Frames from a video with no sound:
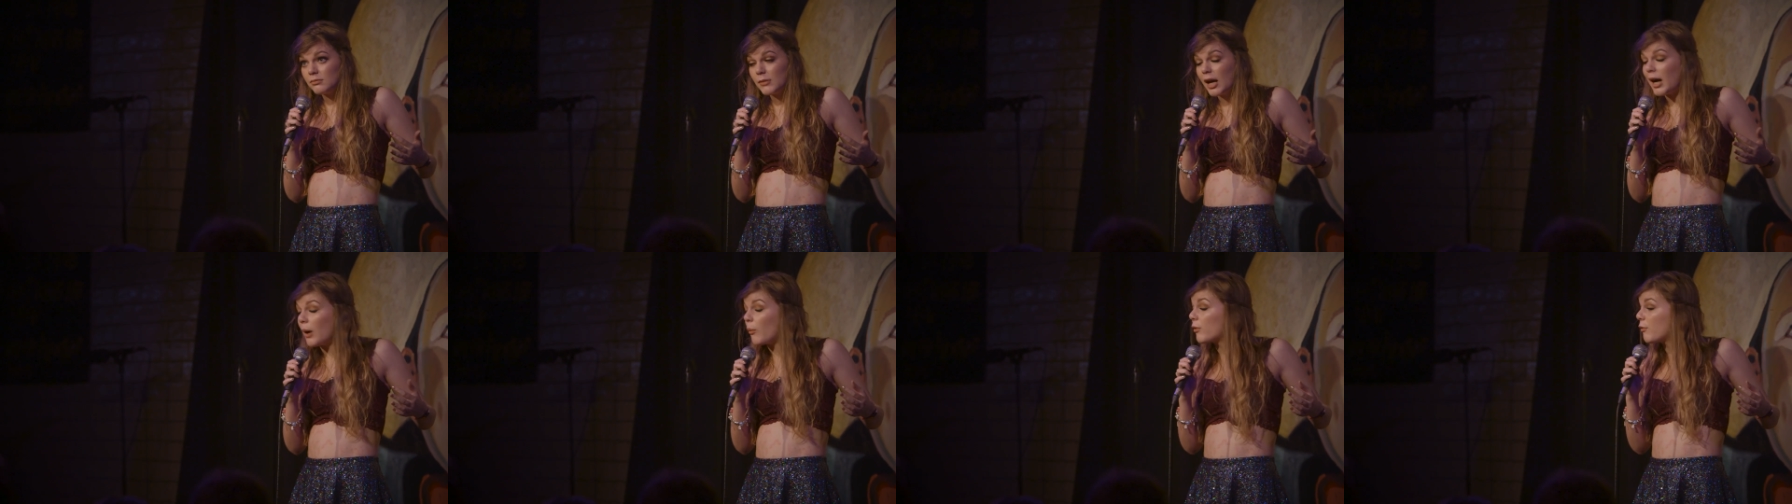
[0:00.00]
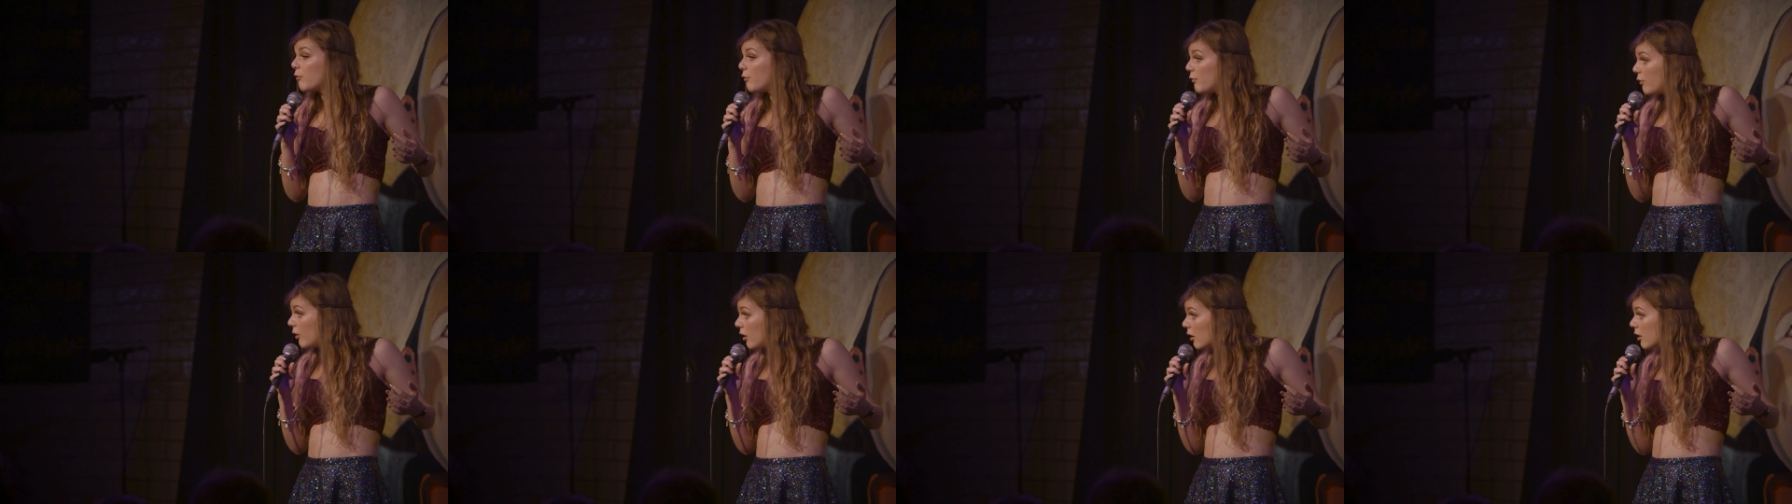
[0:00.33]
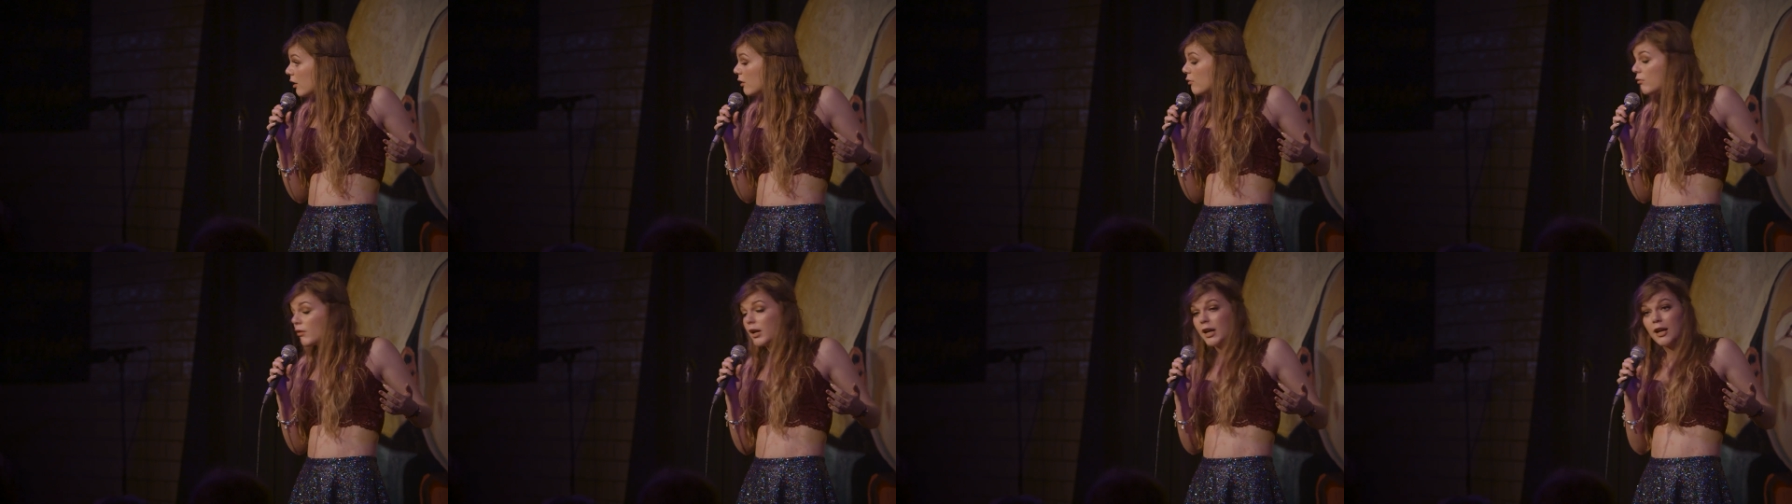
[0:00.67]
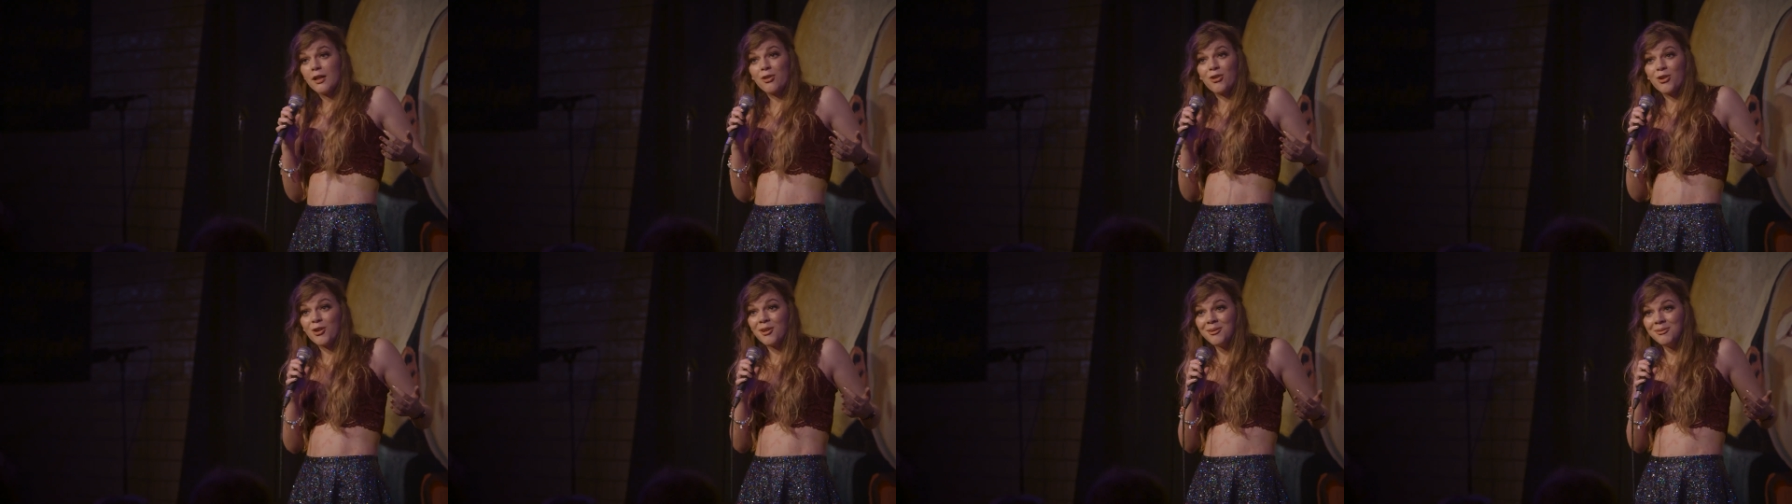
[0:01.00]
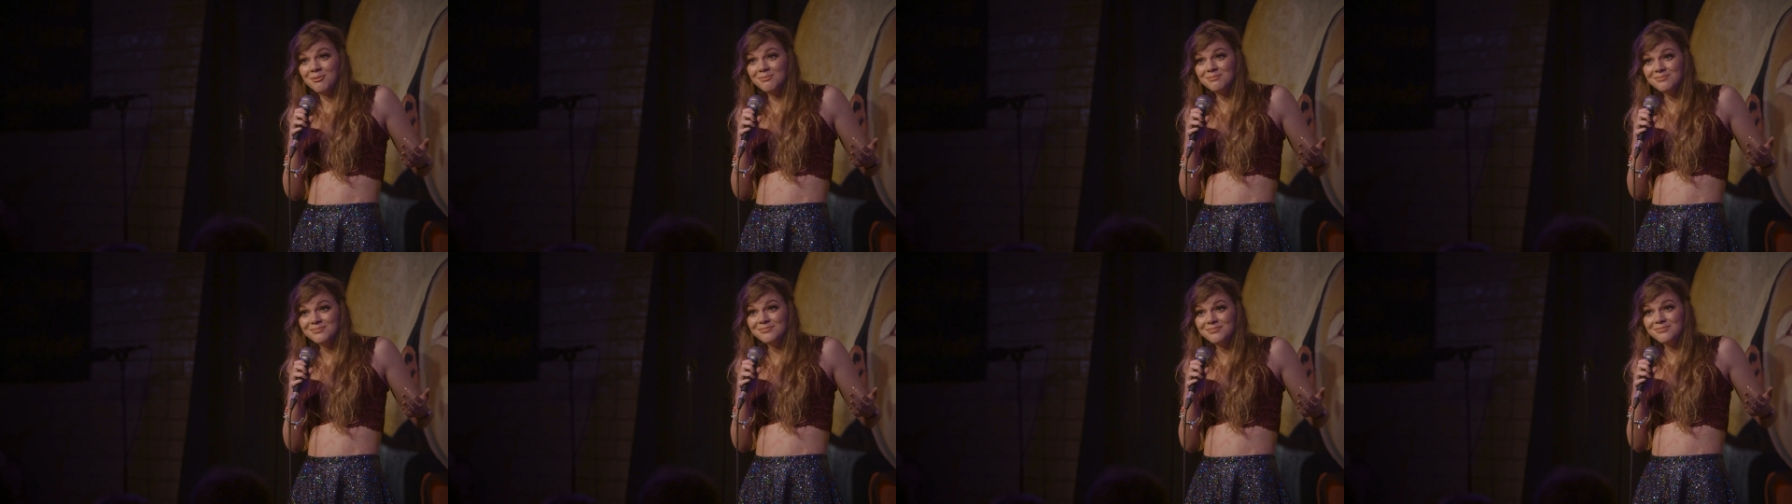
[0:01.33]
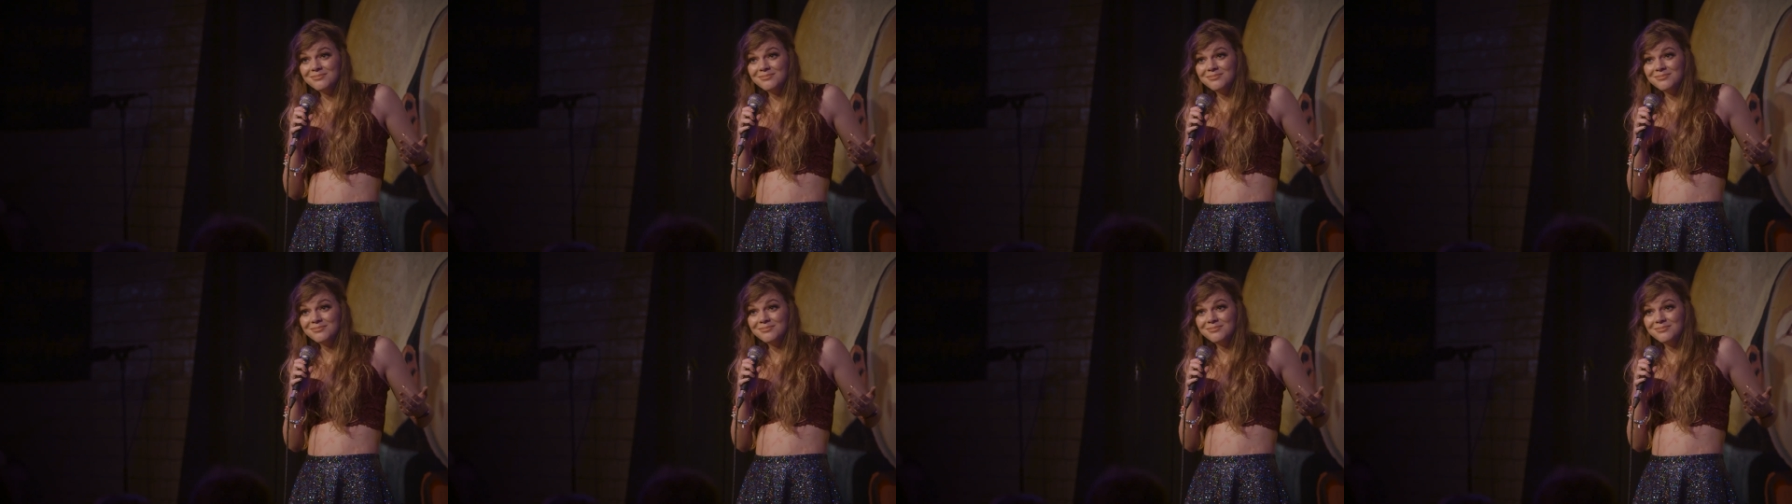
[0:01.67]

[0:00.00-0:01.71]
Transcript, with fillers: I was fucking raging.